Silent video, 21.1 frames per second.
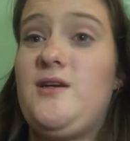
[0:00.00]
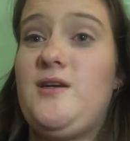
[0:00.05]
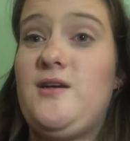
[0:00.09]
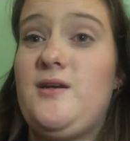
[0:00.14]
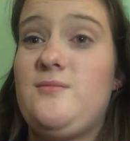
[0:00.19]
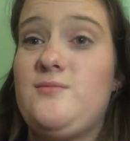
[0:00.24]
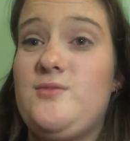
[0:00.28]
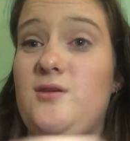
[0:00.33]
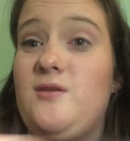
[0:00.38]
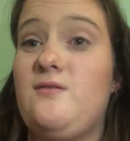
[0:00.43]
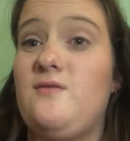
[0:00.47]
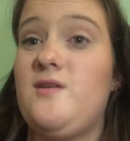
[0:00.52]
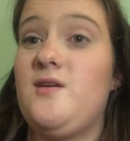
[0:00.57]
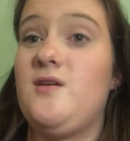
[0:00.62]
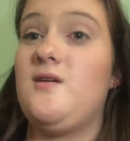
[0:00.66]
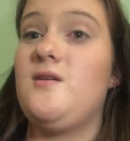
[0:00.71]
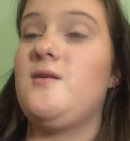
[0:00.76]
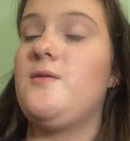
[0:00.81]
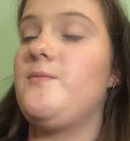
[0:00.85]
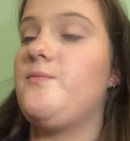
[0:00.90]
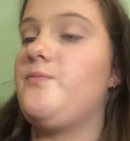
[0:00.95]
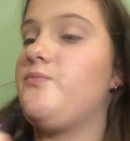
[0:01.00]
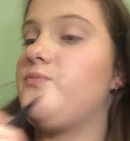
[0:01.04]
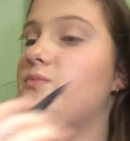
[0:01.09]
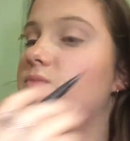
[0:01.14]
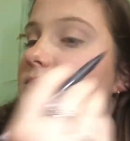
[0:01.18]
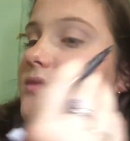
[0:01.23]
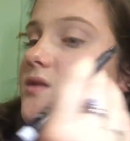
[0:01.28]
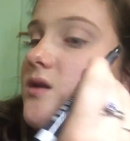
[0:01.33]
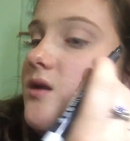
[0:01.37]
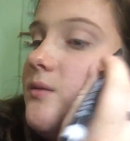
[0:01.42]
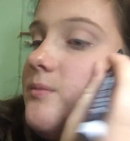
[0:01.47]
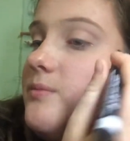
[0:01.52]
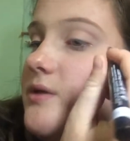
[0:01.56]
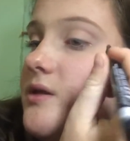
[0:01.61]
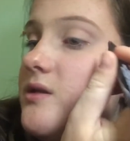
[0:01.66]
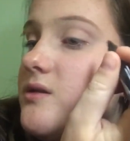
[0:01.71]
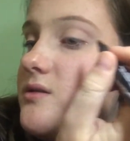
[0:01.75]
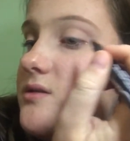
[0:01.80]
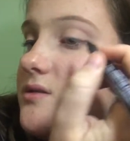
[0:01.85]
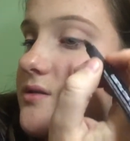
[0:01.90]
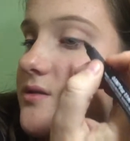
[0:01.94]
my arms over a
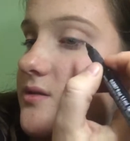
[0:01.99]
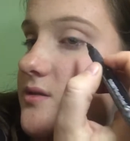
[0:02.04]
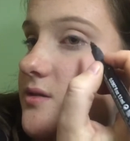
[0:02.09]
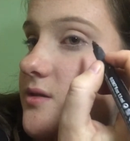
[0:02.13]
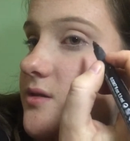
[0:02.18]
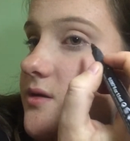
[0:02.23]
bit.